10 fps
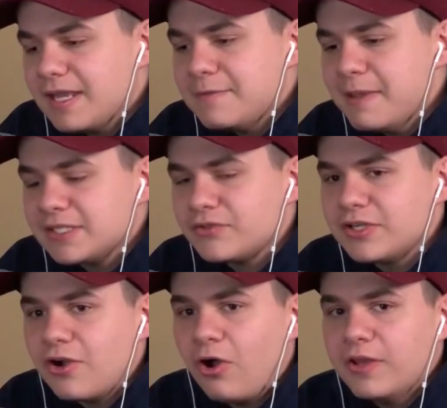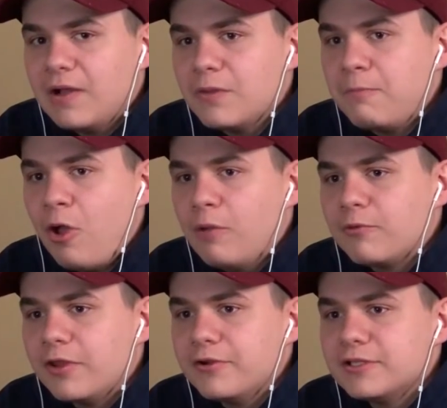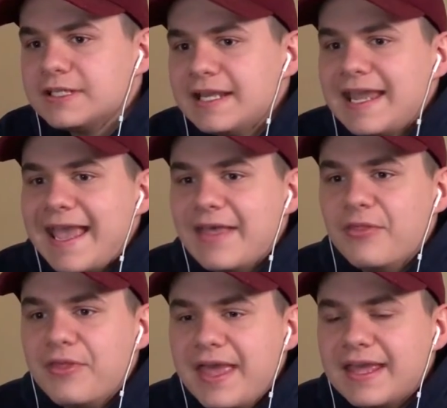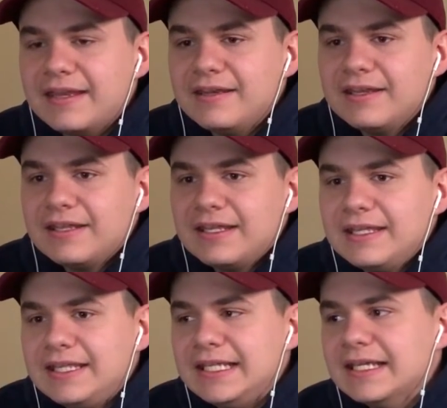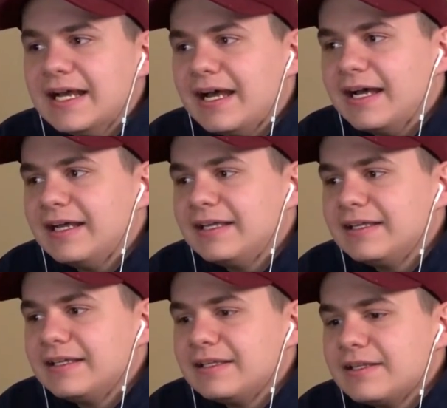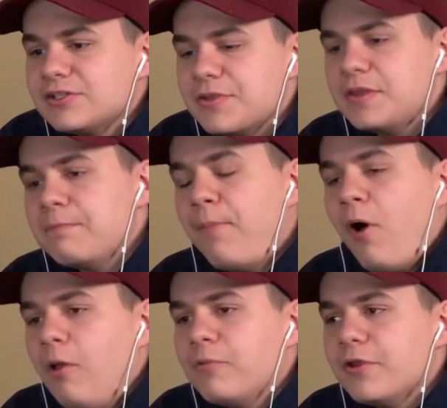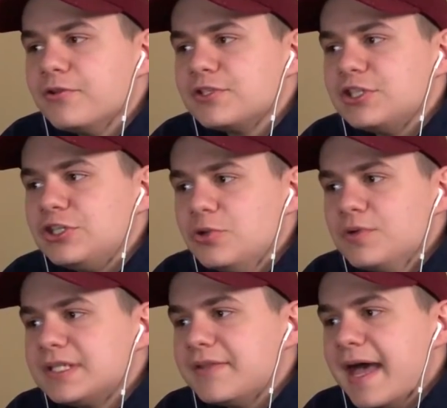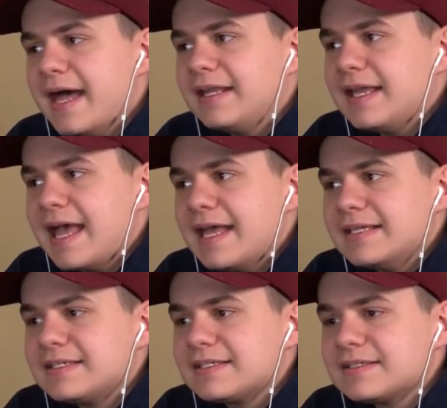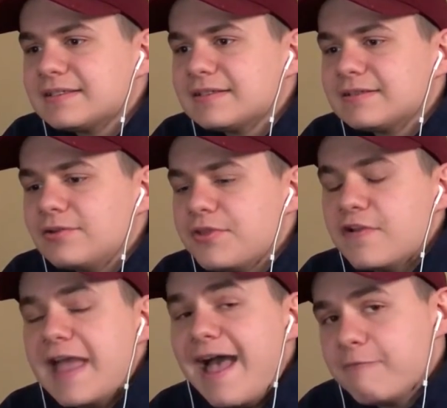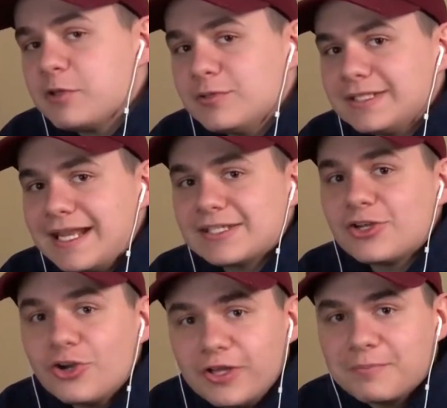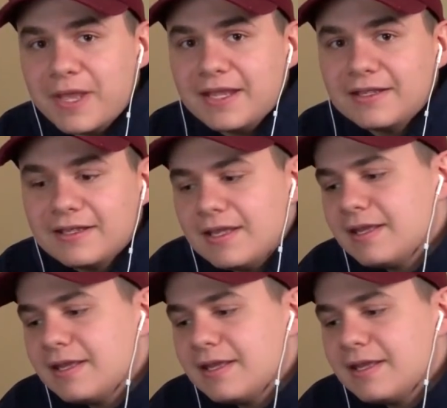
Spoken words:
yeah, he basically called out the Paul brothers, and then so then the Paul brothers used that or they have been using that as clickbait.